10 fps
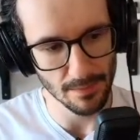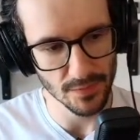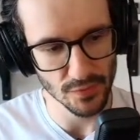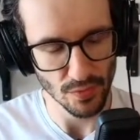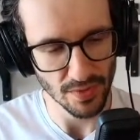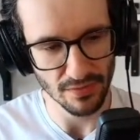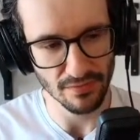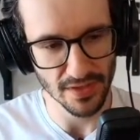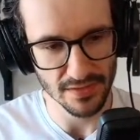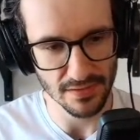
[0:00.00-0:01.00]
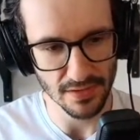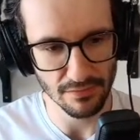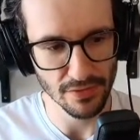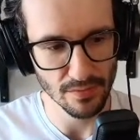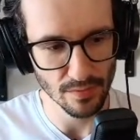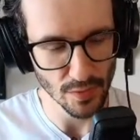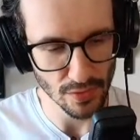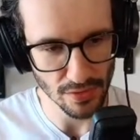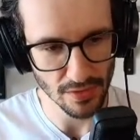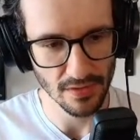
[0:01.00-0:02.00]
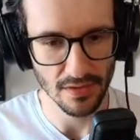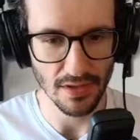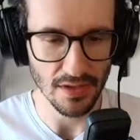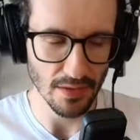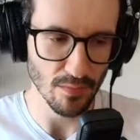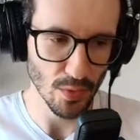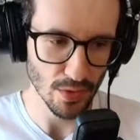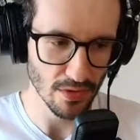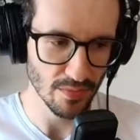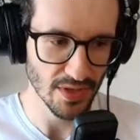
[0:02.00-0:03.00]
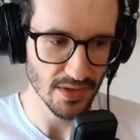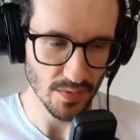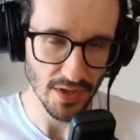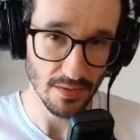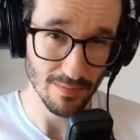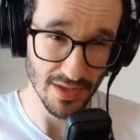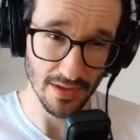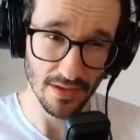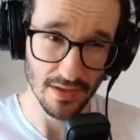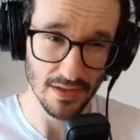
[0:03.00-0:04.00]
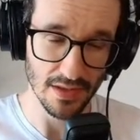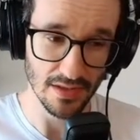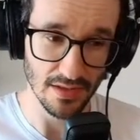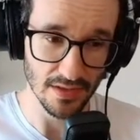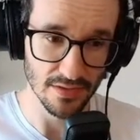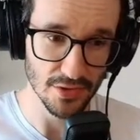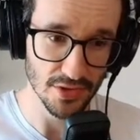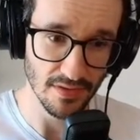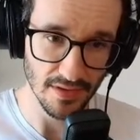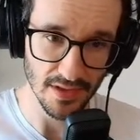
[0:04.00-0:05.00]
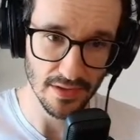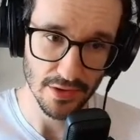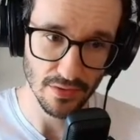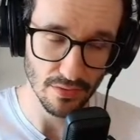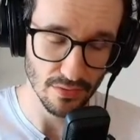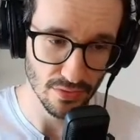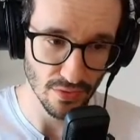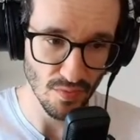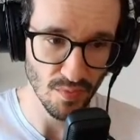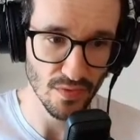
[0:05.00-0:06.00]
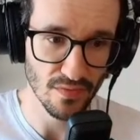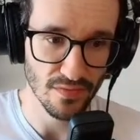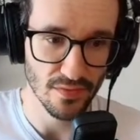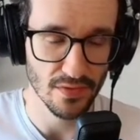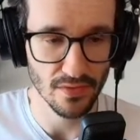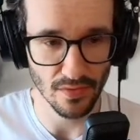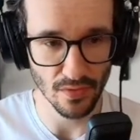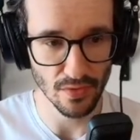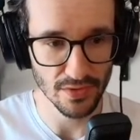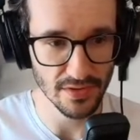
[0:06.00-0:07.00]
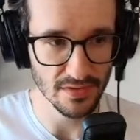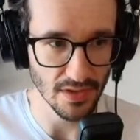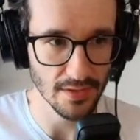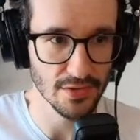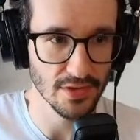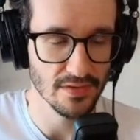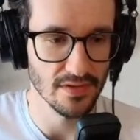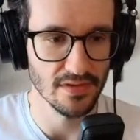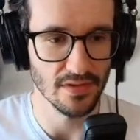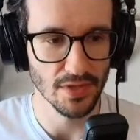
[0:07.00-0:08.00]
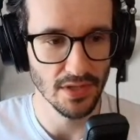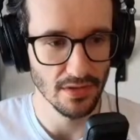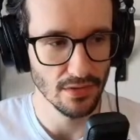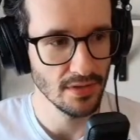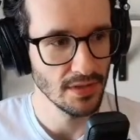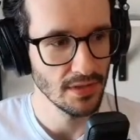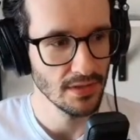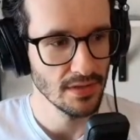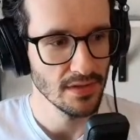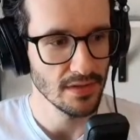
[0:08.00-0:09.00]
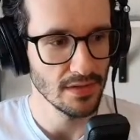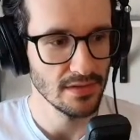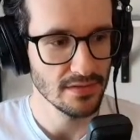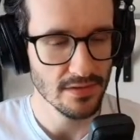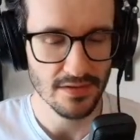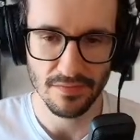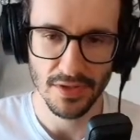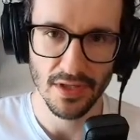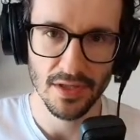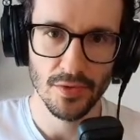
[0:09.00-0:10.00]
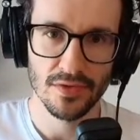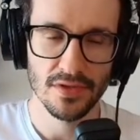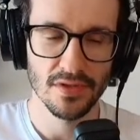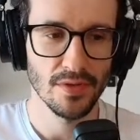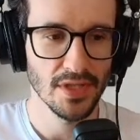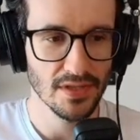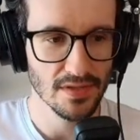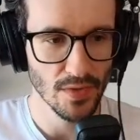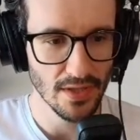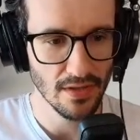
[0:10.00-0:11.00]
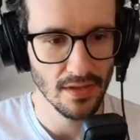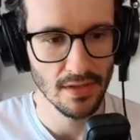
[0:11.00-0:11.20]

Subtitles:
supervised even more in a more complex way by an additional agent on top of all these agents that are here. This is something I am considering as well,